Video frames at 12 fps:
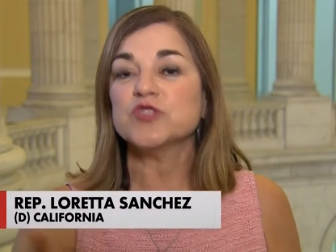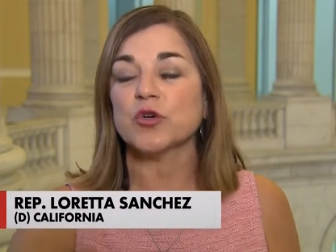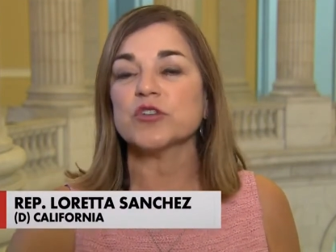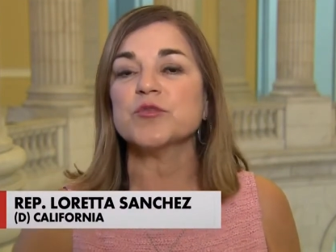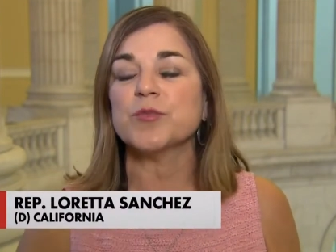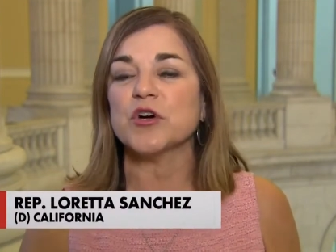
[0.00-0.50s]

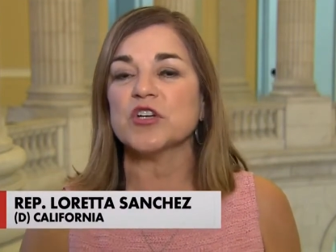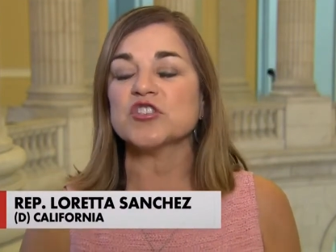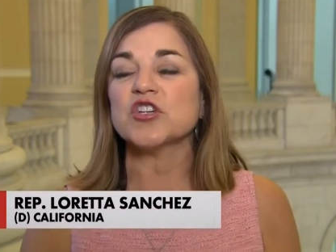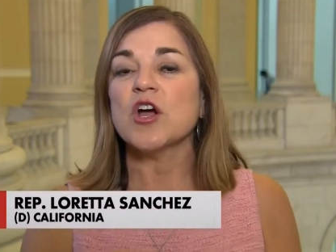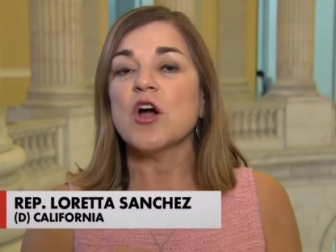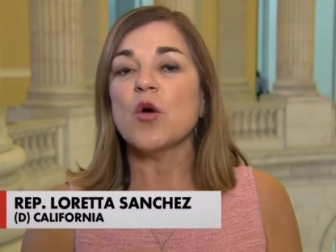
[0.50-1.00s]
George
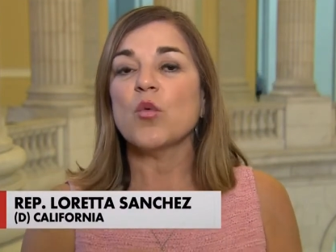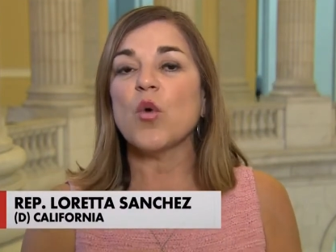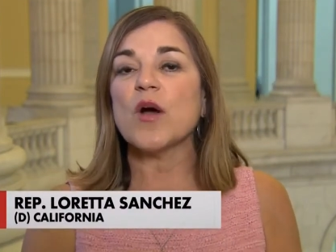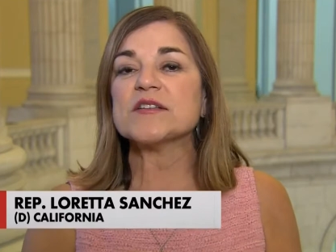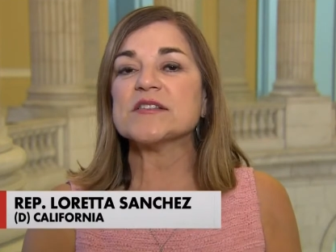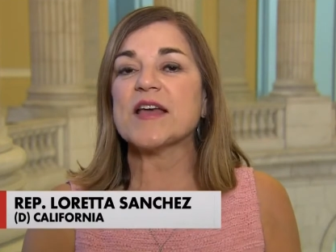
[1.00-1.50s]
Bush,
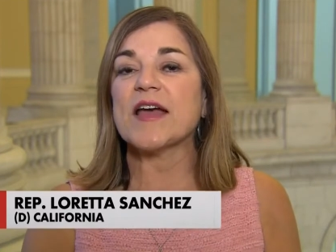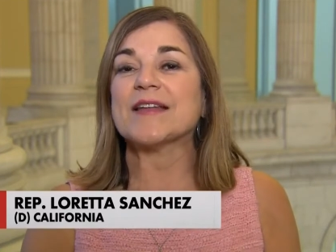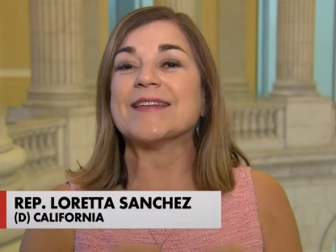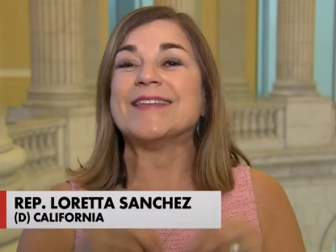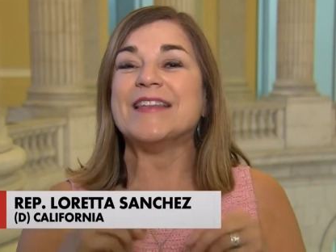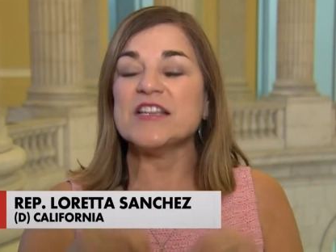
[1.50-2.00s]
was
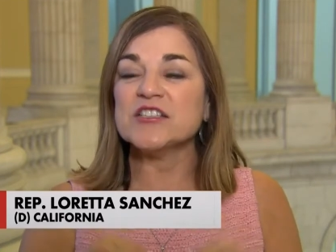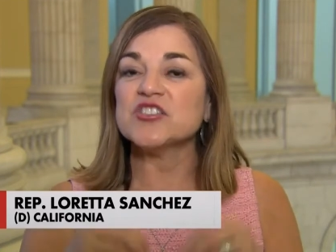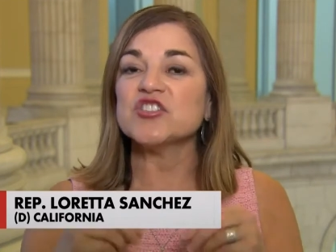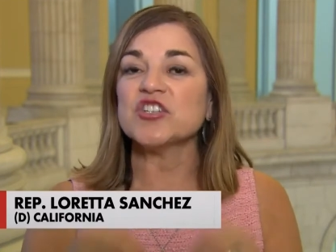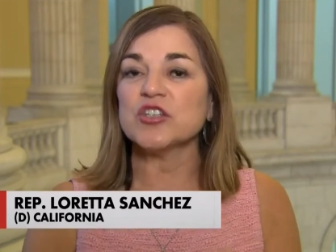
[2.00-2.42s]
that these